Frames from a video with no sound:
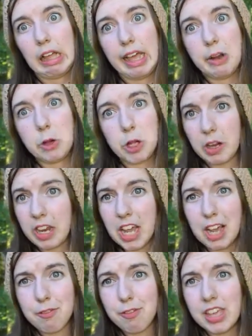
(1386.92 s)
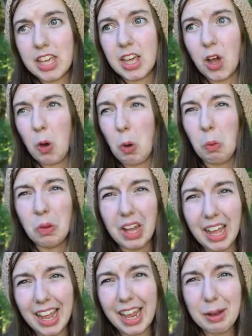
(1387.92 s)
I don't drink coffee a whole
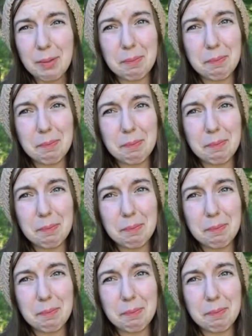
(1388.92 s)
lot,